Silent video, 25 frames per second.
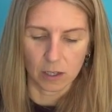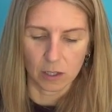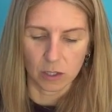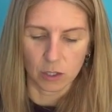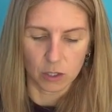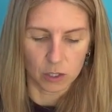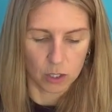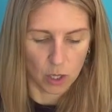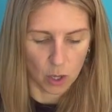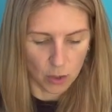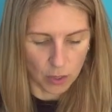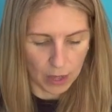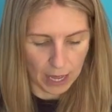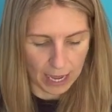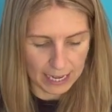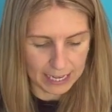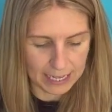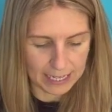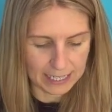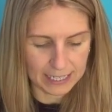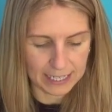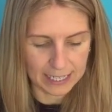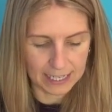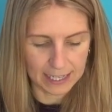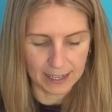so that
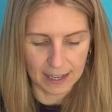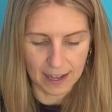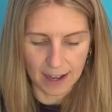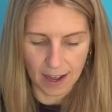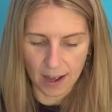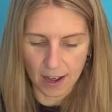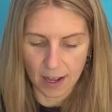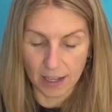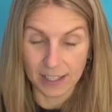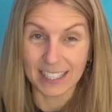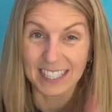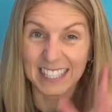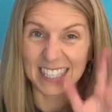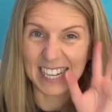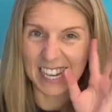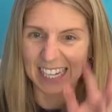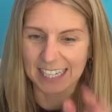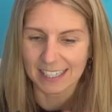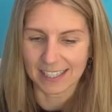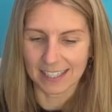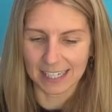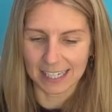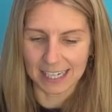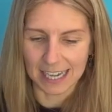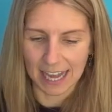it
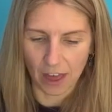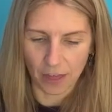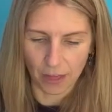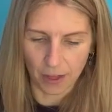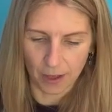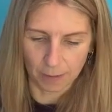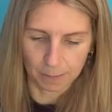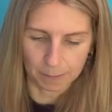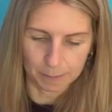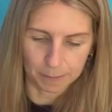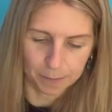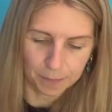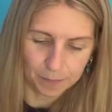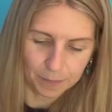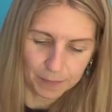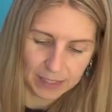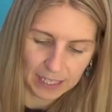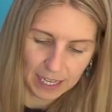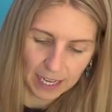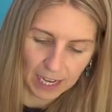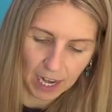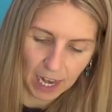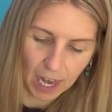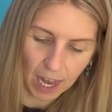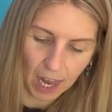stays together
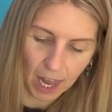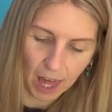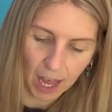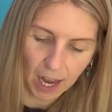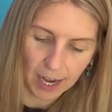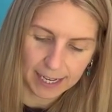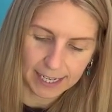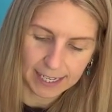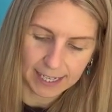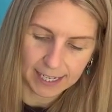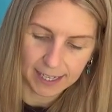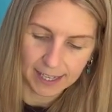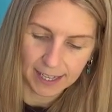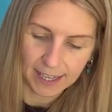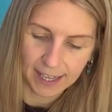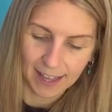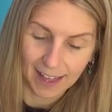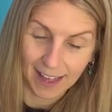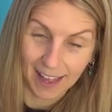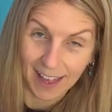like